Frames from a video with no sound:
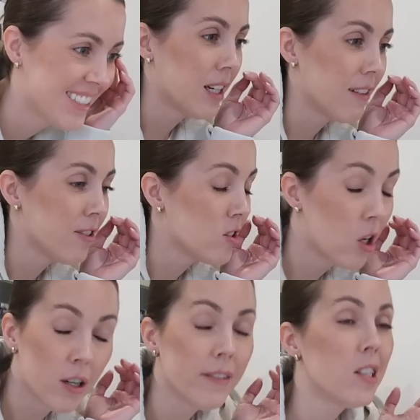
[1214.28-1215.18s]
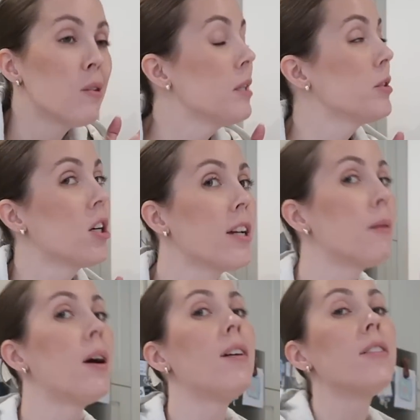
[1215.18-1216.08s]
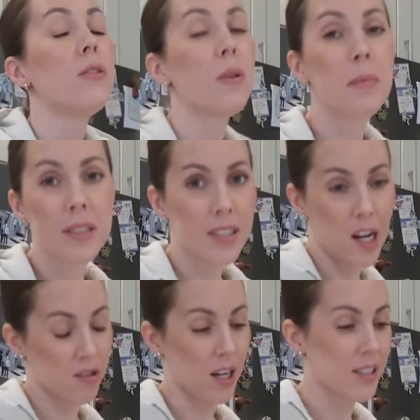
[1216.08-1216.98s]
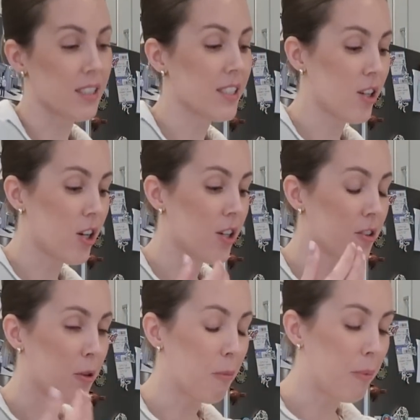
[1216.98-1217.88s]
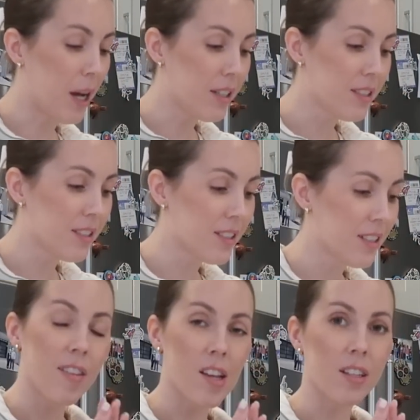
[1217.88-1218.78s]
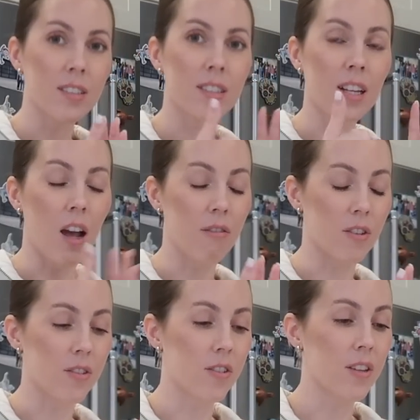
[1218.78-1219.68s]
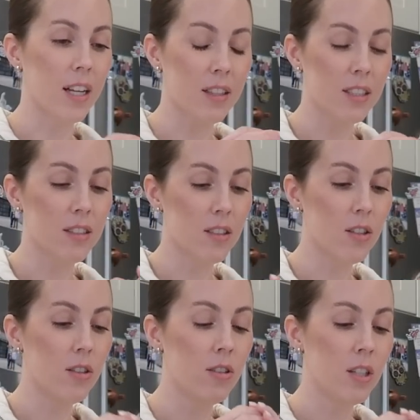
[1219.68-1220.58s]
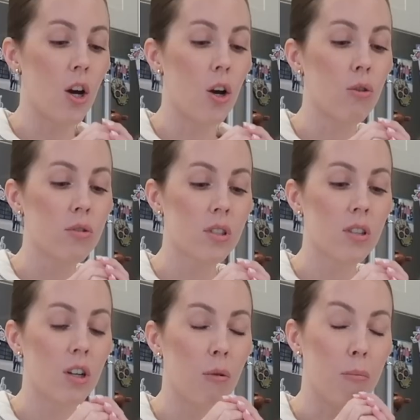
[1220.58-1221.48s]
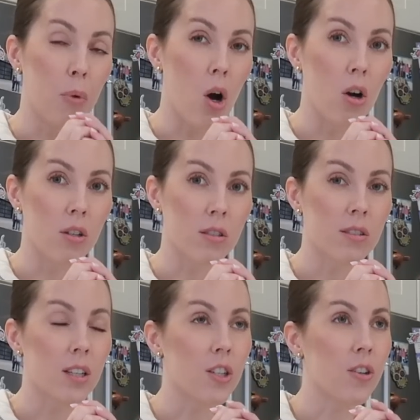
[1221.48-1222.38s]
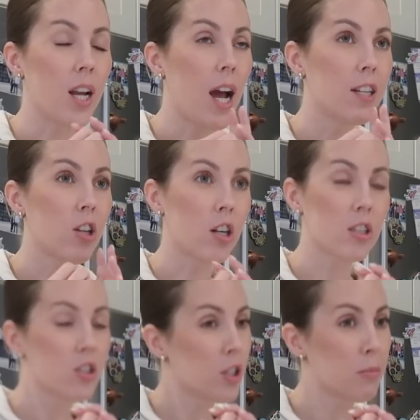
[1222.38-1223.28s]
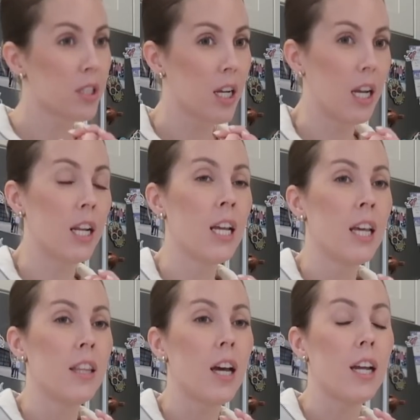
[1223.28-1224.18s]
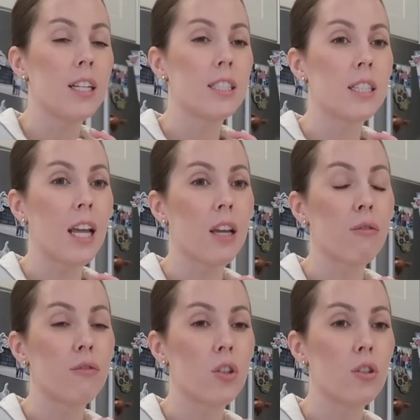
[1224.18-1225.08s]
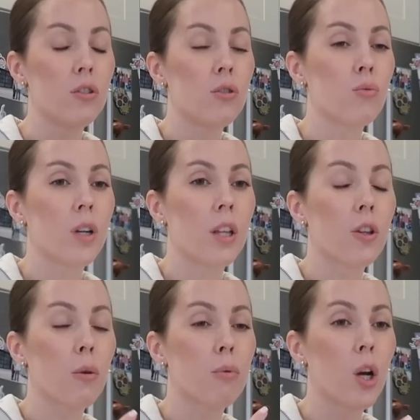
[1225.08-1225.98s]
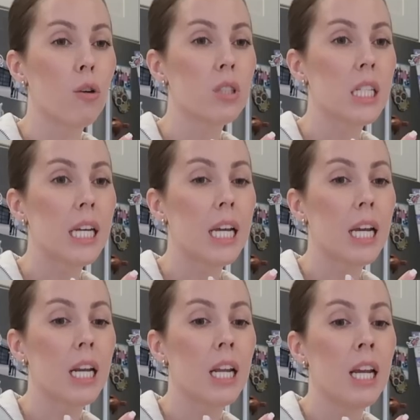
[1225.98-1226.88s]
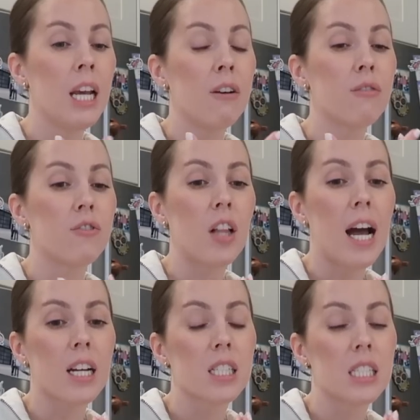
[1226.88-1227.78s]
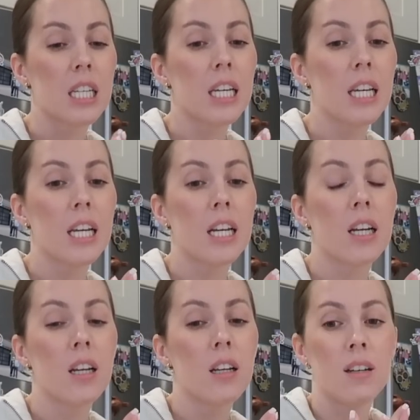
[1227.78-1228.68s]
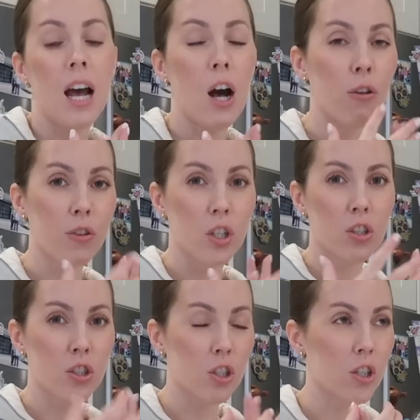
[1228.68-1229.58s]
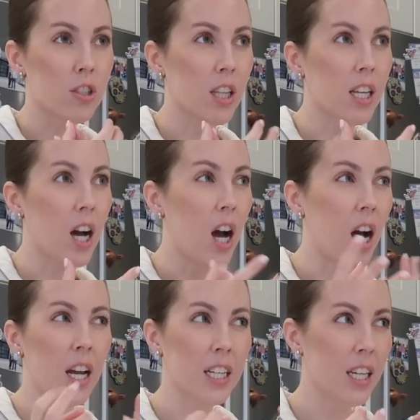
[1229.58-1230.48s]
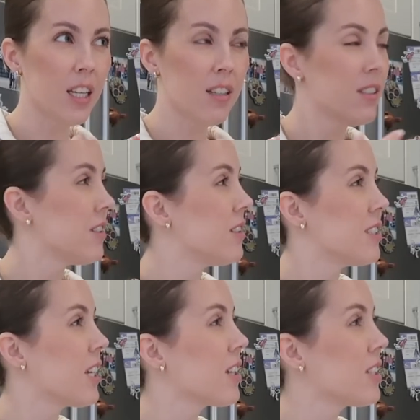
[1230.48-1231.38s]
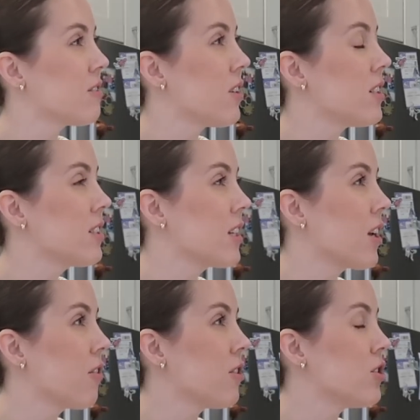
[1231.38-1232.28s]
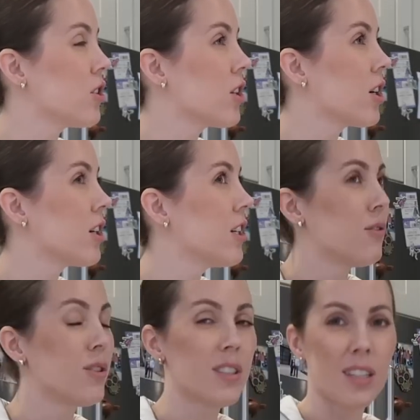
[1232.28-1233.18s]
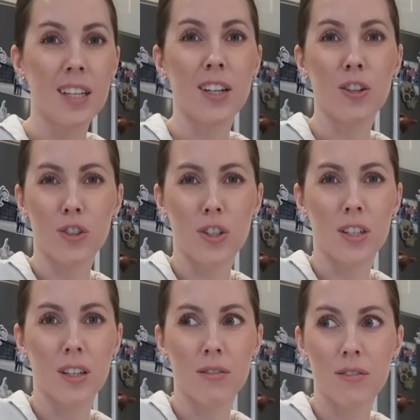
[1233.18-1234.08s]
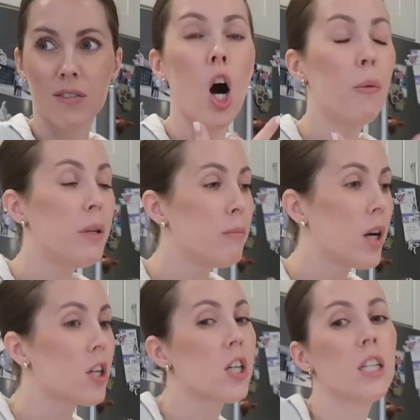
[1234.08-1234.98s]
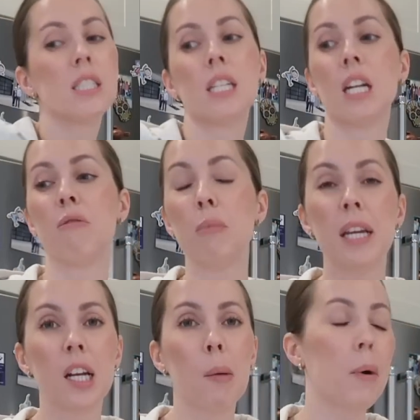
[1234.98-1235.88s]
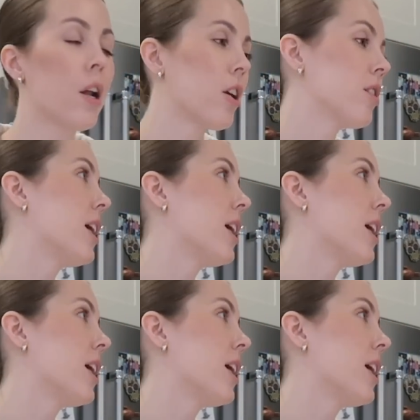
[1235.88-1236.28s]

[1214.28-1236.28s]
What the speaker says: And if you don't even know what I'm talking about, you are missing out, guys. These are the best things ever. They're like these little oat balls that you can add chocolate chips in that is like filled with protein, flaxseed, healthier sugars like honey. Is that classified as like a healthy sugar? Well, it's like an alternative. Almond butter instead of peanut butter.